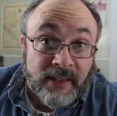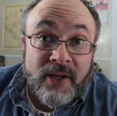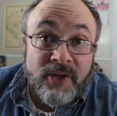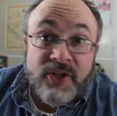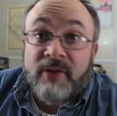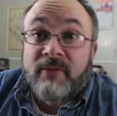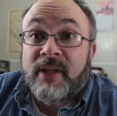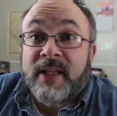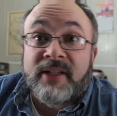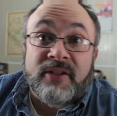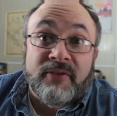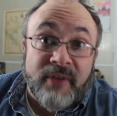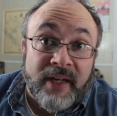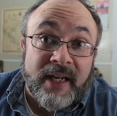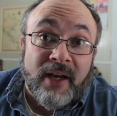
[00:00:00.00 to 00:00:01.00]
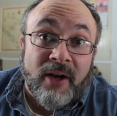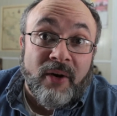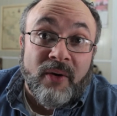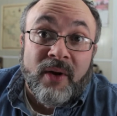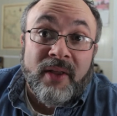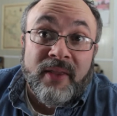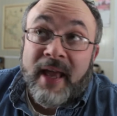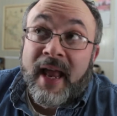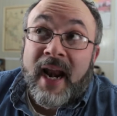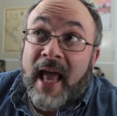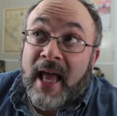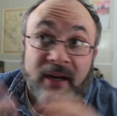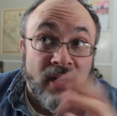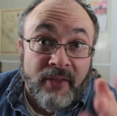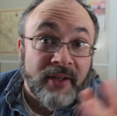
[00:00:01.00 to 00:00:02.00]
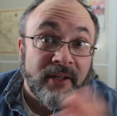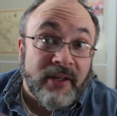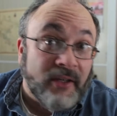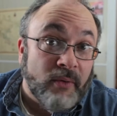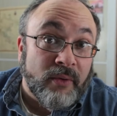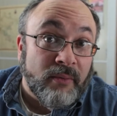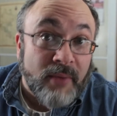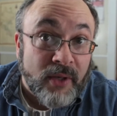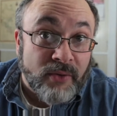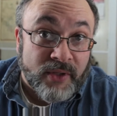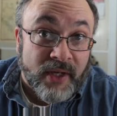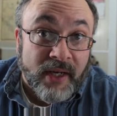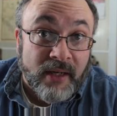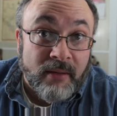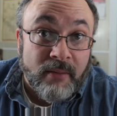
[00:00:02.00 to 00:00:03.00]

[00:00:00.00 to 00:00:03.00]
She released a video that had nothing to do with music,